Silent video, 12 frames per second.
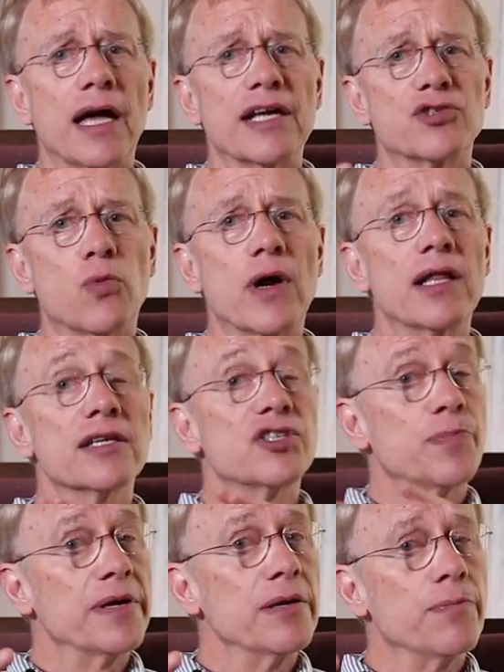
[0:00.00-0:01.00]
as well as
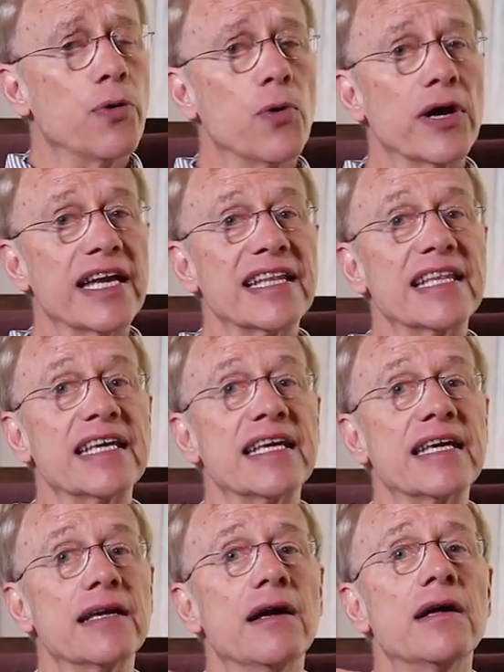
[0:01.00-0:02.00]
pinpointing
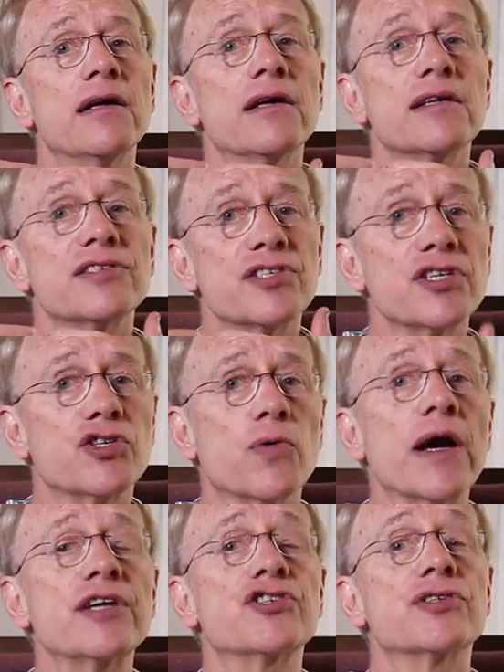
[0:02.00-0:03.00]
the
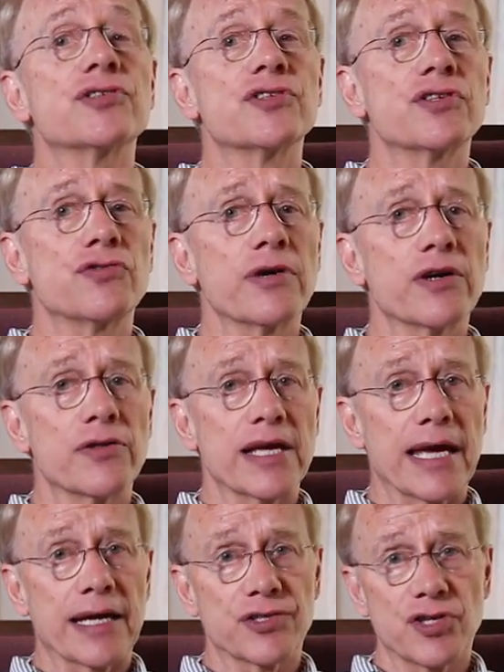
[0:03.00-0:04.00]
situations that trigger
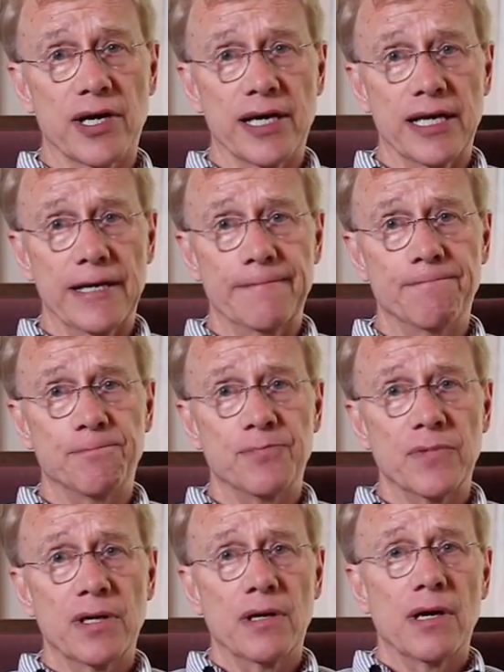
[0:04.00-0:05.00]
the anxiety.
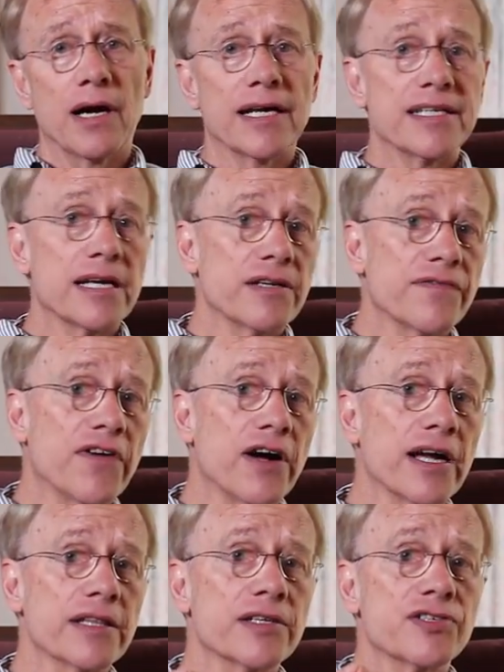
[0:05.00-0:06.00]

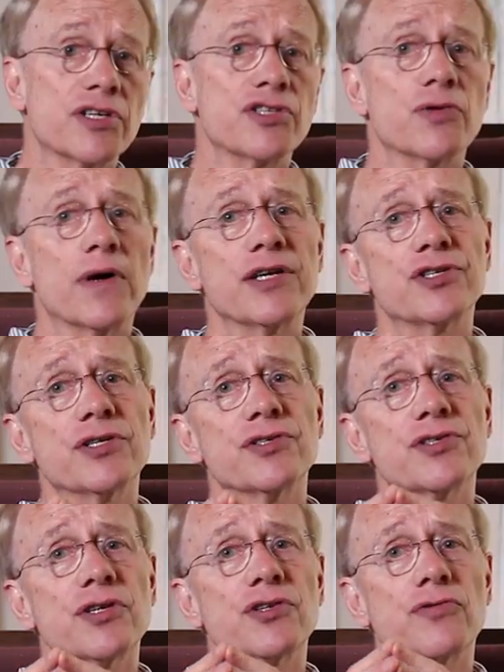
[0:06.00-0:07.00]
Identifying the
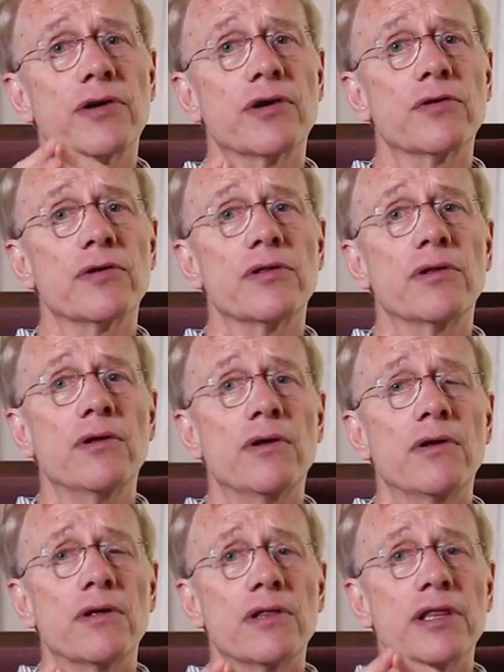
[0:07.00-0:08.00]
situations that trigger
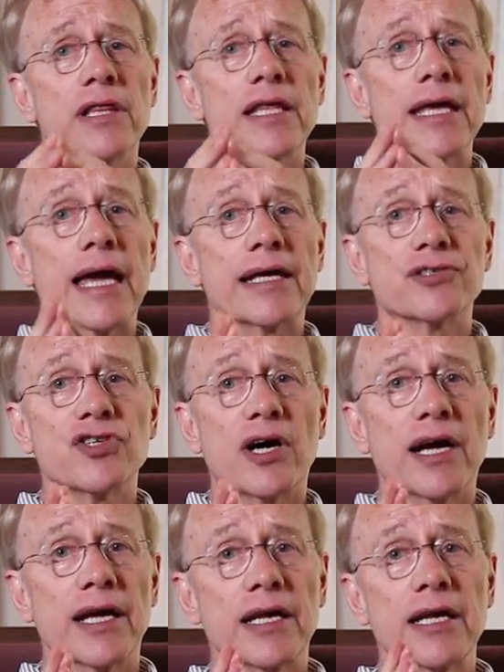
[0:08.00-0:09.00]
the
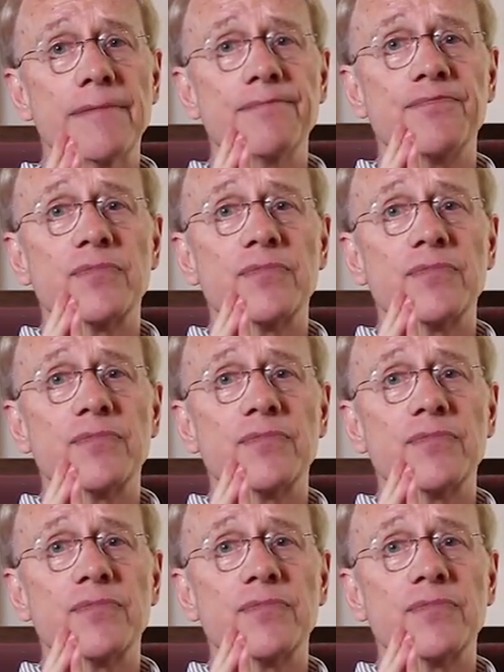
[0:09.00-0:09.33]
anxiety